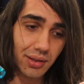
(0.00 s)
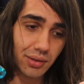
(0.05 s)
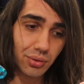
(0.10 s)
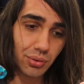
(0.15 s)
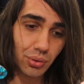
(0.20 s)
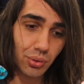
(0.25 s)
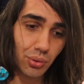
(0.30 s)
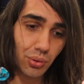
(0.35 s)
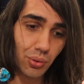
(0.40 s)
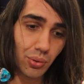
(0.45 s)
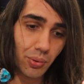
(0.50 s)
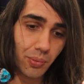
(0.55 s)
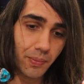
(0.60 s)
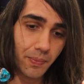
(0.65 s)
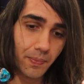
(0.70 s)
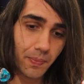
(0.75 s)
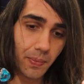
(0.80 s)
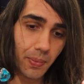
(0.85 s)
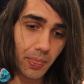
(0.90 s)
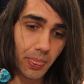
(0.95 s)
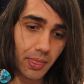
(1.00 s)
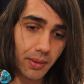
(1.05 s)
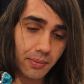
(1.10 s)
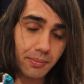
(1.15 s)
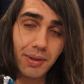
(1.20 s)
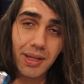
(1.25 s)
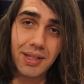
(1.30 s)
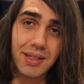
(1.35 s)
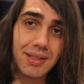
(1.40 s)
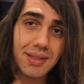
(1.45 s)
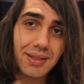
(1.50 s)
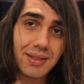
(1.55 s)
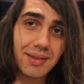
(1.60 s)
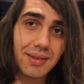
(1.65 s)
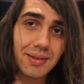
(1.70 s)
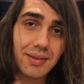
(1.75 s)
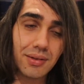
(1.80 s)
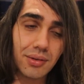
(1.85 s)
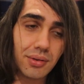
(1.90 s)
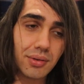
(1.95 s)
to make
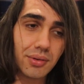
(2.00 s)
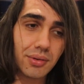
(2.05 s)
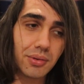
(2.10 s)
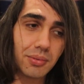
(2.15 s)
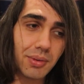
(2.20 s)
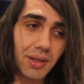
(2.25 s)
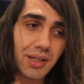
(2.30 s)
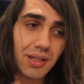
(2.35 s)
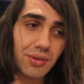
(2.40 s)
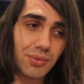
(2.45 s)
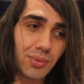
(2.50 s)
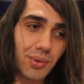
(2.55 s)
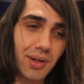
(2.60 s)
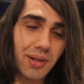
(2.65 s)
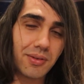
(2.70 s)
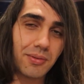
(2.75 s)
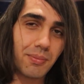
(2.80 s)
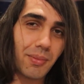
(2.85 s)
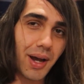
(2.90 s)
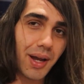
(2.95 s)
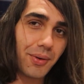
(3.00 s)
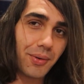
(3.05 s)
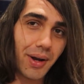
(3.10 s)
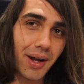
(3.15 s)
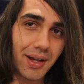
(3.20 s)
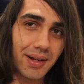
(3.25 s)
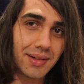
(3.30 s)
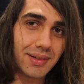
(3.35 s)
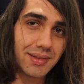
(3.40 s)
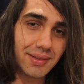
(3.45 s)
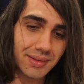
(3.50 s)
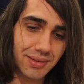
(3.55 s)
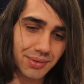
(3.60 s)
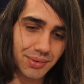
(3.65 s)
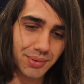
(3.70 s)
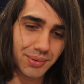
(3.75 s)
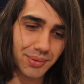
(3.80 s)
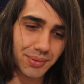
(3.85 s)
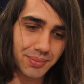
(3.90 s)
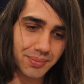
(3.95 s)
it worth my while
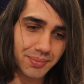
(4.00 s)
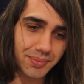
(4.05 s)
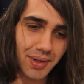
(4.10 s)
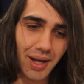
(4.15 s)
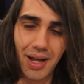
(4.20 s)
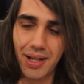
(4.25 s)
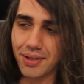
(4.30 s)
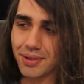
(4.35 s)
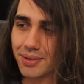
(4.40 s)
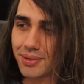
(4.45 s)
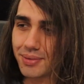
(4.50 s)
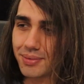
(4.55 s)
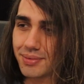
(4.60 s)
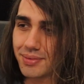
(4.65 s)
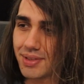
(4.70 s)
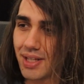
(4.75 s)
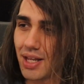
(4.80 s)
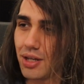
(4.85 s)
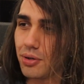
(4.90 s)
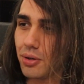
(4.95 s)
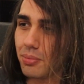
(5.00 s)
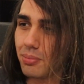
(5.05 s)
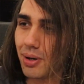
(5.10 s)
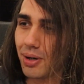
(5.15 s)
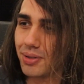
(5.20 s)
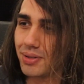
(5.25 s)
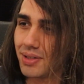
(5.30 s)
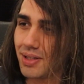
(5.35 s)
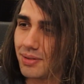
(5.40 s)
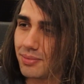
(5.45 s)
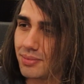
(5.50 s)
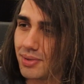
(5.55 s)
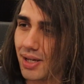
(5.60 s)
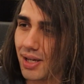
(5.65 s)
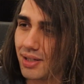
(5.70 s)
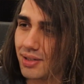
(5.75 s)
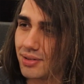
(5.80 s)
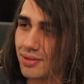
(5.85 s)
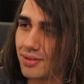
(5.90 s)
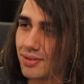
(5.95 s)
to, I don't know, tell you about them.
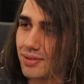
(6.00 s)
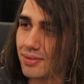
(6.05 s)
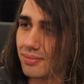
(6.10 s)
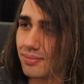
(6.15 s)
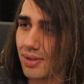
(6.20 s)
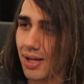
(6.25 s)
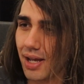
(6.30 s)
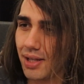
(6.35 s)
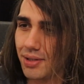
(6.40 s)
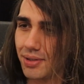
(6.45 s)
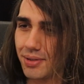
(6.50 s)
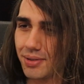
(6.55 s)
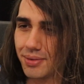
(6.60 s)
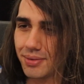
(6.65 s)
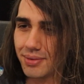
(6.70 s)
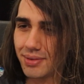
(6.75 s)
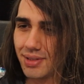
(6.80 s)
And I don't know,